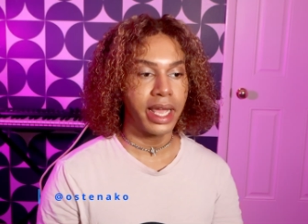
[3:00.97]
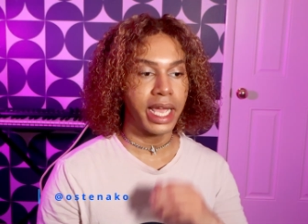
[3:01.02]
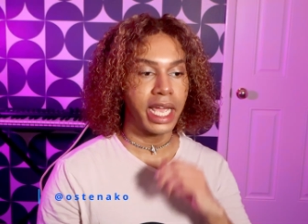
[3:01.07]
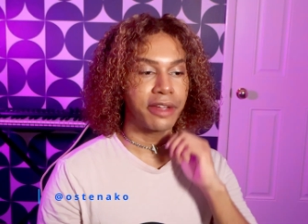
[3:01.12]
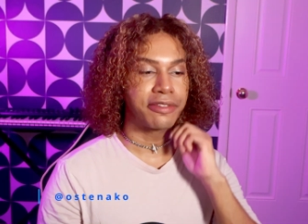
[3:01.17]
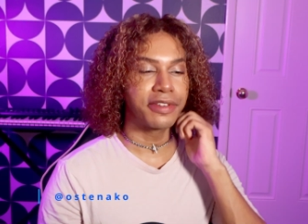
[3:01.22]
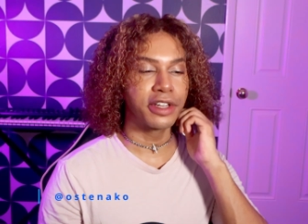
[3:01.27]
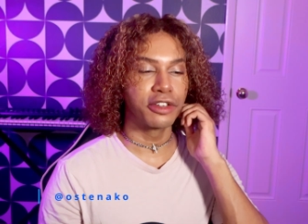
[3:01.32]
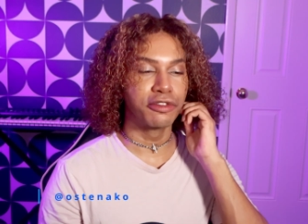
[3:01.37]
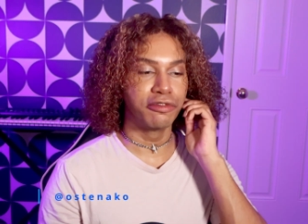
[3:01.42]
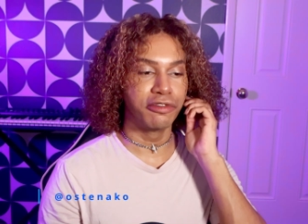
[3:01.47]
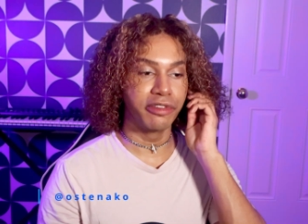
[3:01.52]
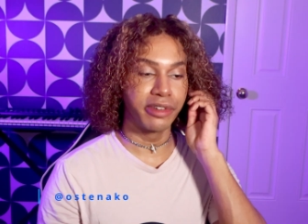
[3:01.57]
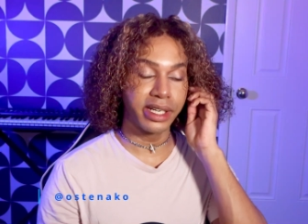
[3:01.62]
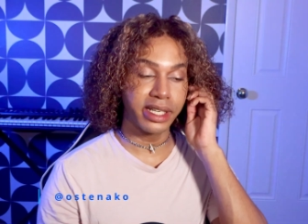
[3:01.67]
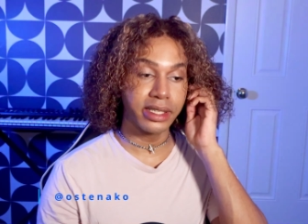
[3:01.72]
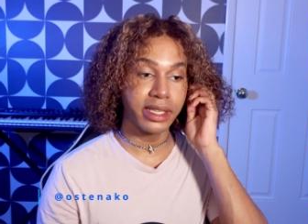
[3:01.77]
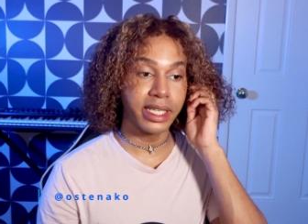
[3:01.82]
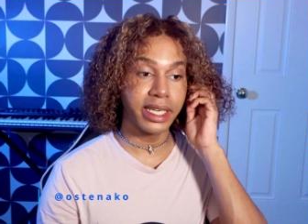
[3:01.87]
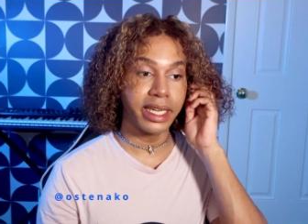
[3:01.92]
If you're
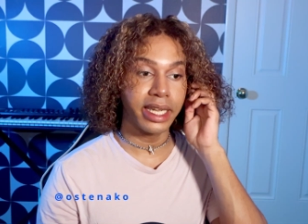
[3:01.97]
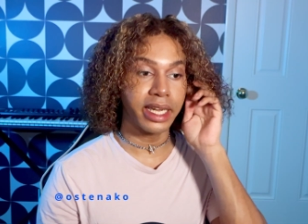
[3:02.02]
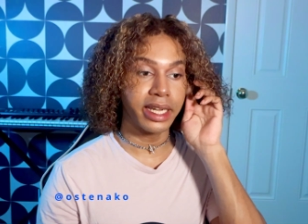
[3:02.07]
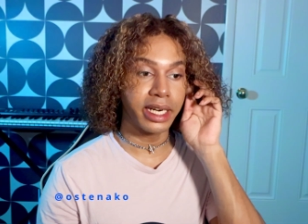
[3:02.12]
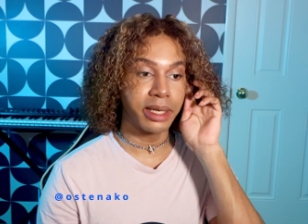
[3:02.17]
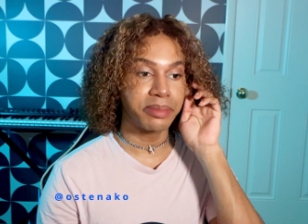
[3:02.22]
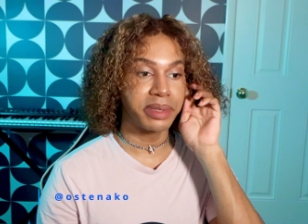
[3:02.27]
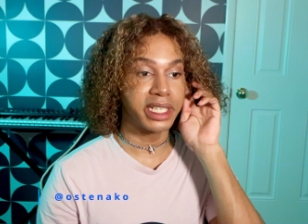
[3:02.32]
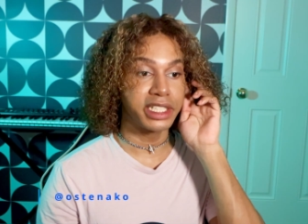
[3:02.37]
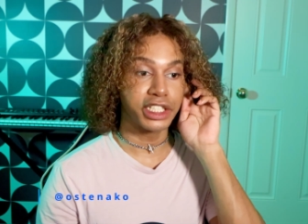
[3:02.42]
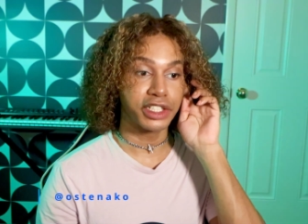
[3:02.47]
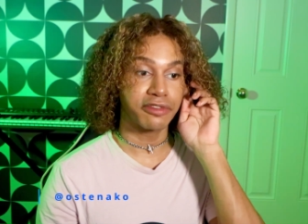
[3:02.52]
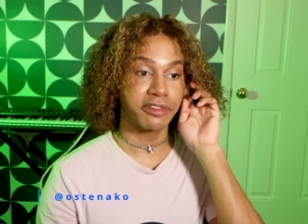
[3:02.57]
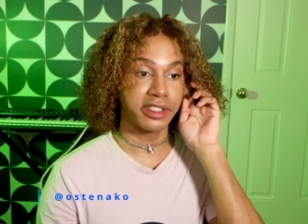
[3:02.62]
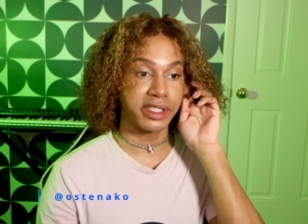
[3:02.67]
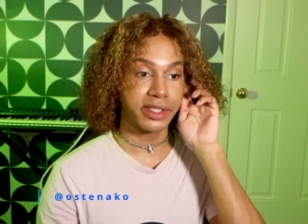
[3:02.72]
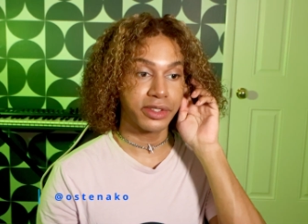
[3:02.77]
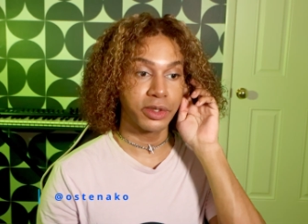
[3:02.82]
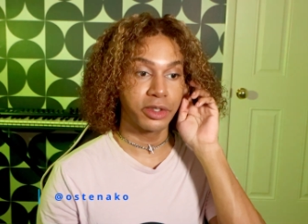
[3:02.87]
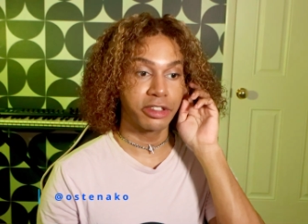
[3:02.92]
really in a pinch
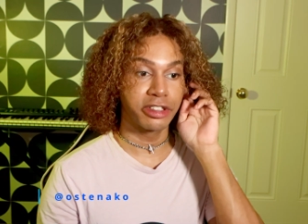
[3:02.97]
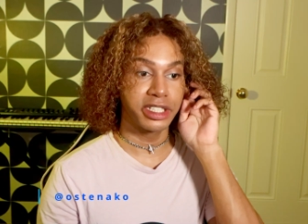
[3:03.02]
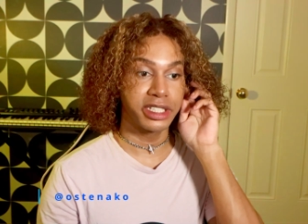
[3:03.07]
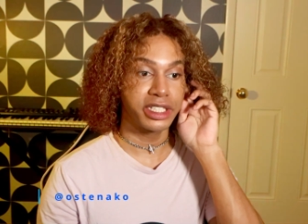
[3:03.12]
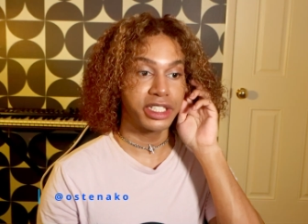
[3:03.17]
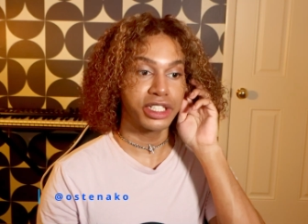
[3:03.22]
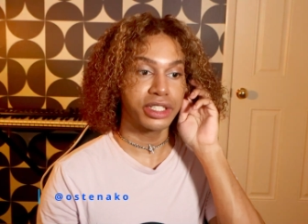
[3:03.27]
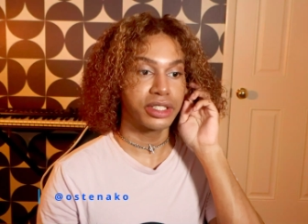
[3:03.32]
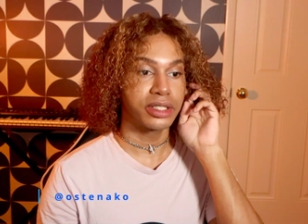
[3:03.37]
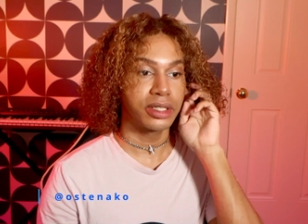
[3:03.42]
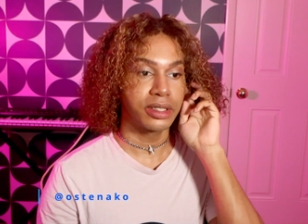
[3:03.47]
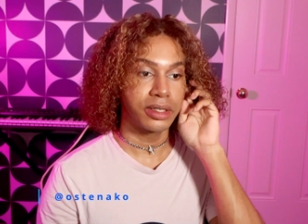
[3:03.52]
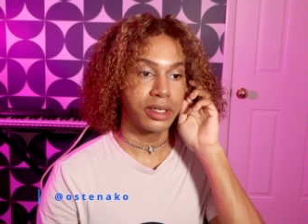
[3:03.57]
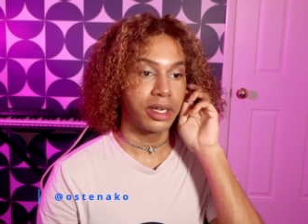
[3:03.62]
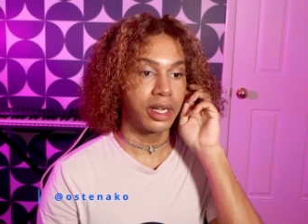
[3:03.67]
for storage,